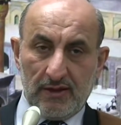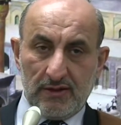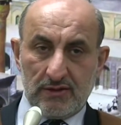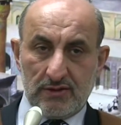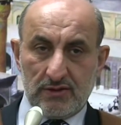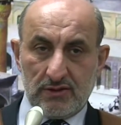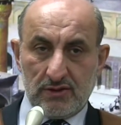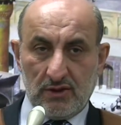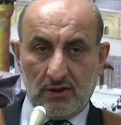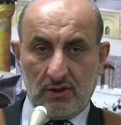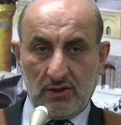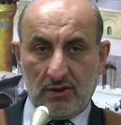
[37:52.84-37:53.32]

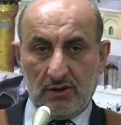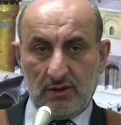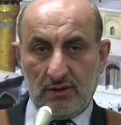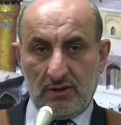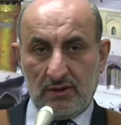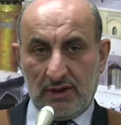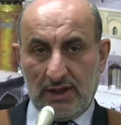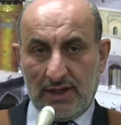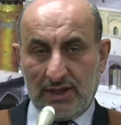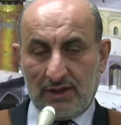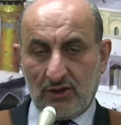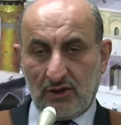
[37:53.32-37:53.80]
So
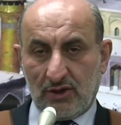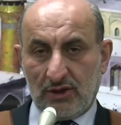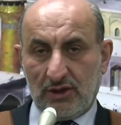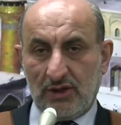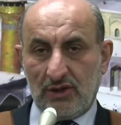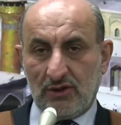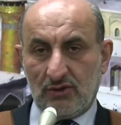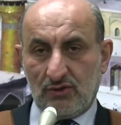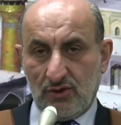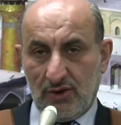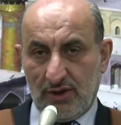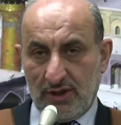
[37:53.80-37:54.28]

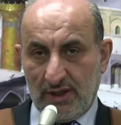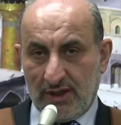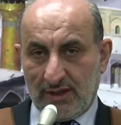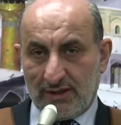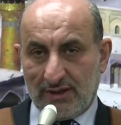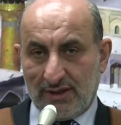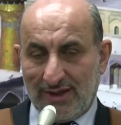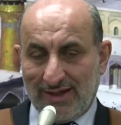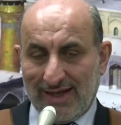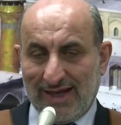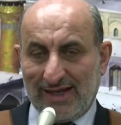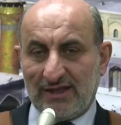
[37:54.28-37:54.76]
according to
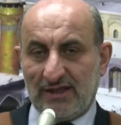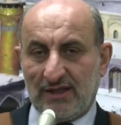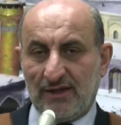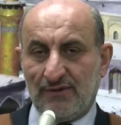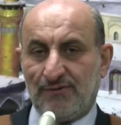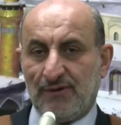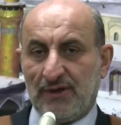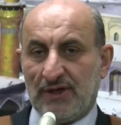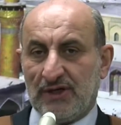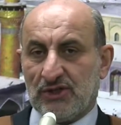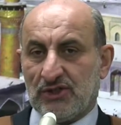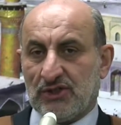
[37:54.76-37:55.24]
that
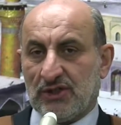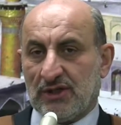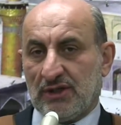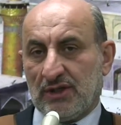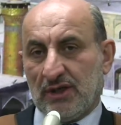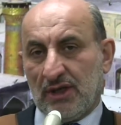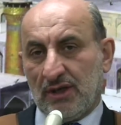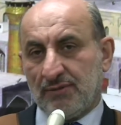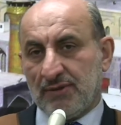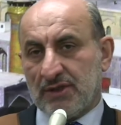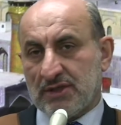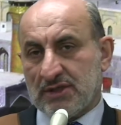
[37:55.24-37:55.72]

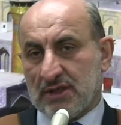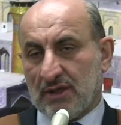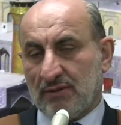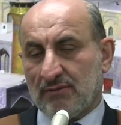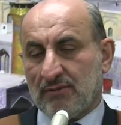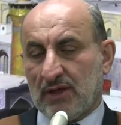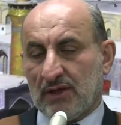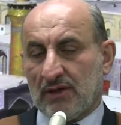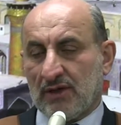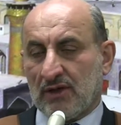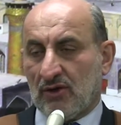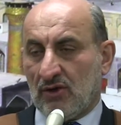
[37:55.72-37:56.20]
definition, I mean,
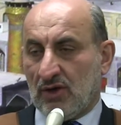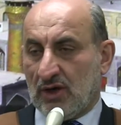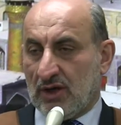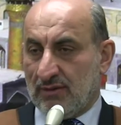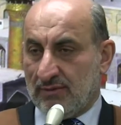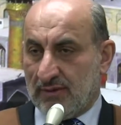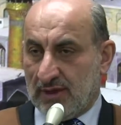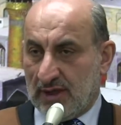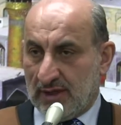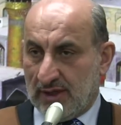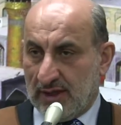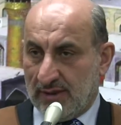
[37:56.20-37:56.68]
some other
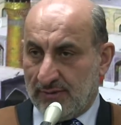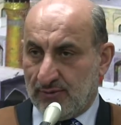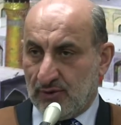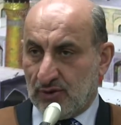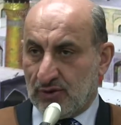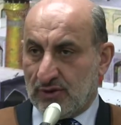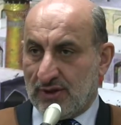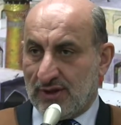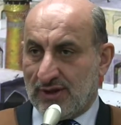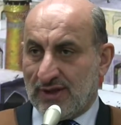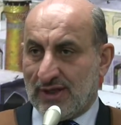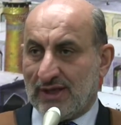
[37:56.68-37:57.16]
ulama, they
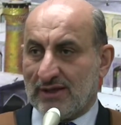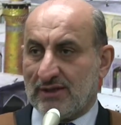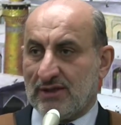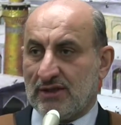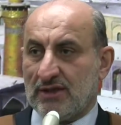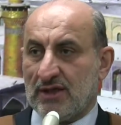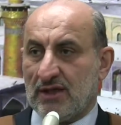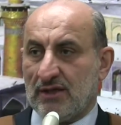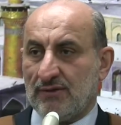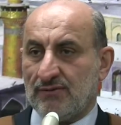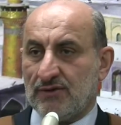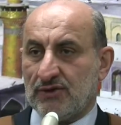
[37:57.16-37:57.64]
put
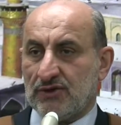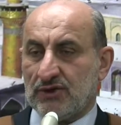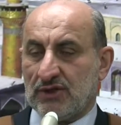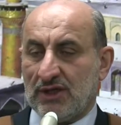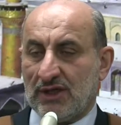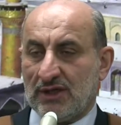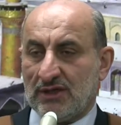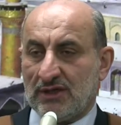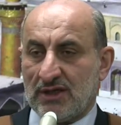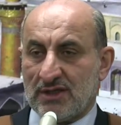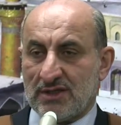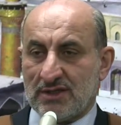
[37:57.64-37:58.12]
that definition,
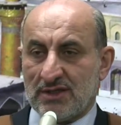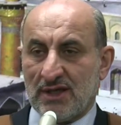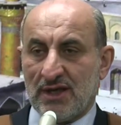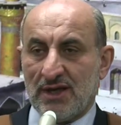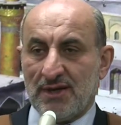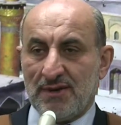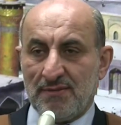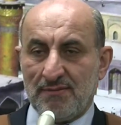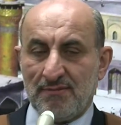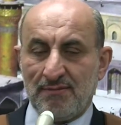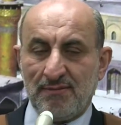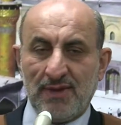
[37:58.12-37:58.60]
it is
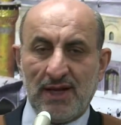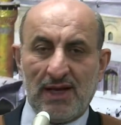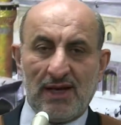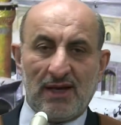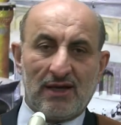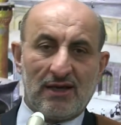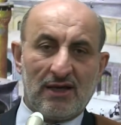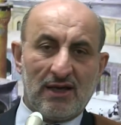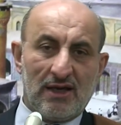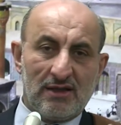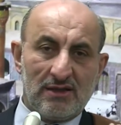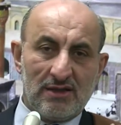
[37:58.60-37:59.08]

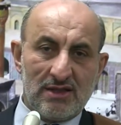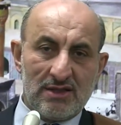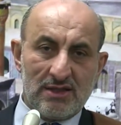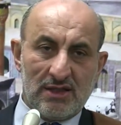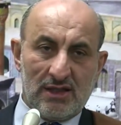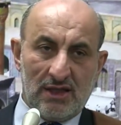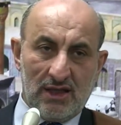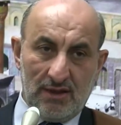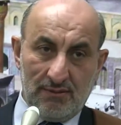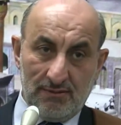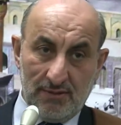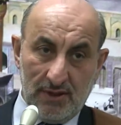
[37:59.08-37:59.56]
malaka, it is
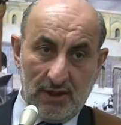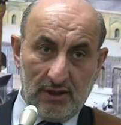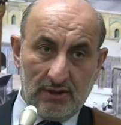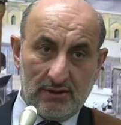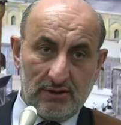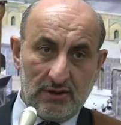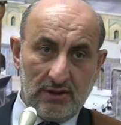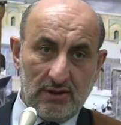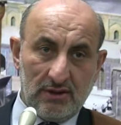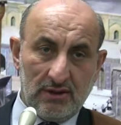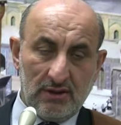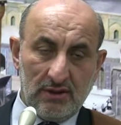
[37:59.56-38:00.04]
an
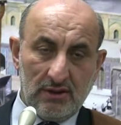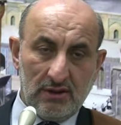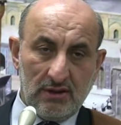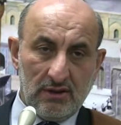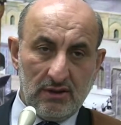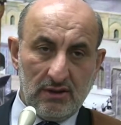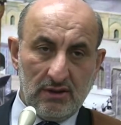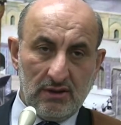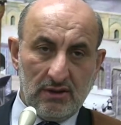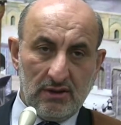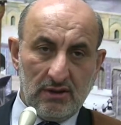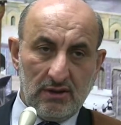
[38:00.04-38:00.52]
ability.
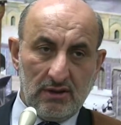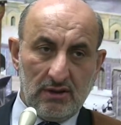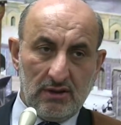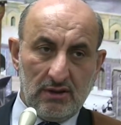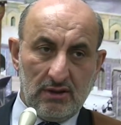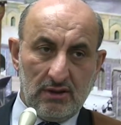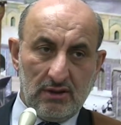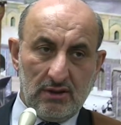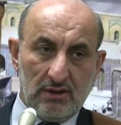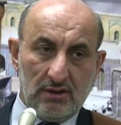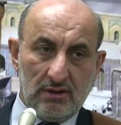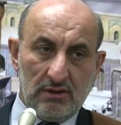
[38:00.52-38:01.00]

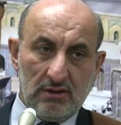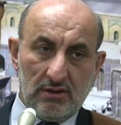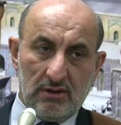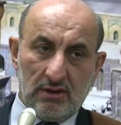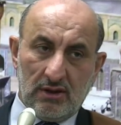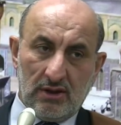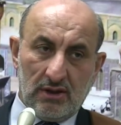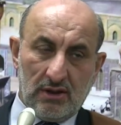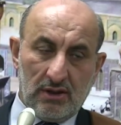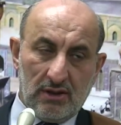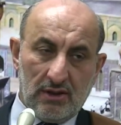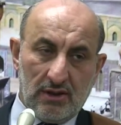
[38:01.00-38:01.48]

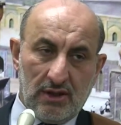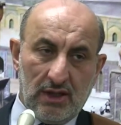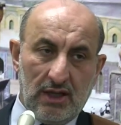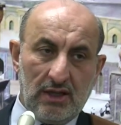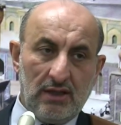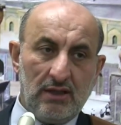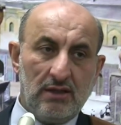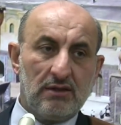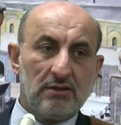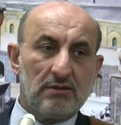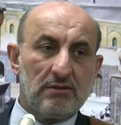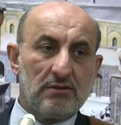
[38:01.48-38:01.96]

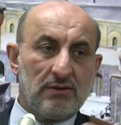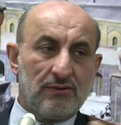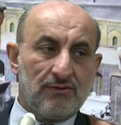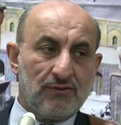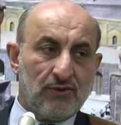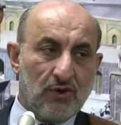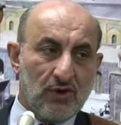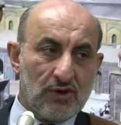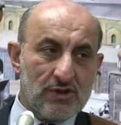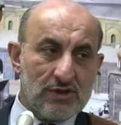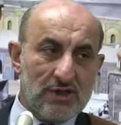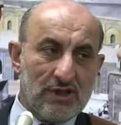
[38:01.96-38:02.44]
Then, of
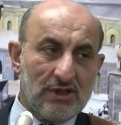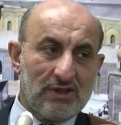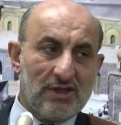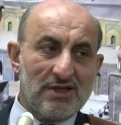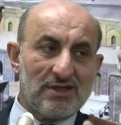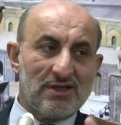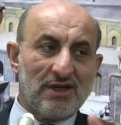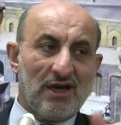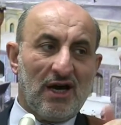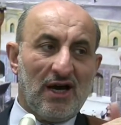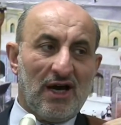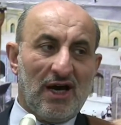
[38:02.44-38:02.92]
course, it
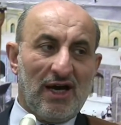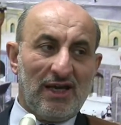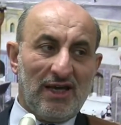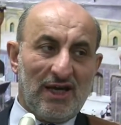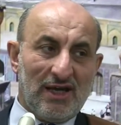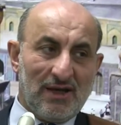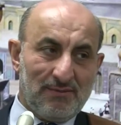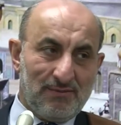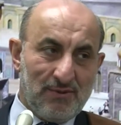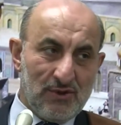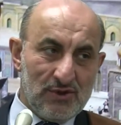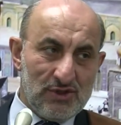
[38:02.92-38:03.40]
is a
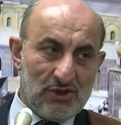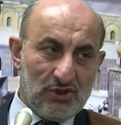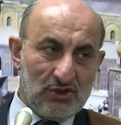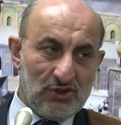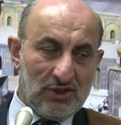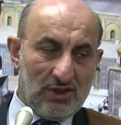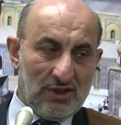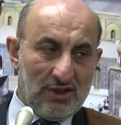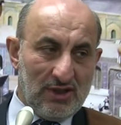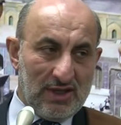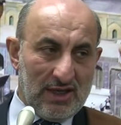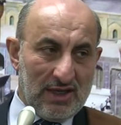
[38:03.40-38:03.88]
higher
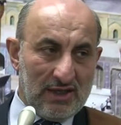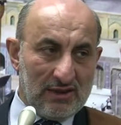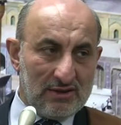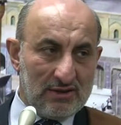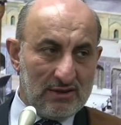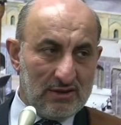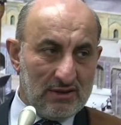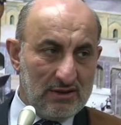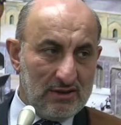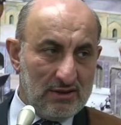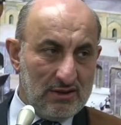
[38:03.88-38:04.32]
position that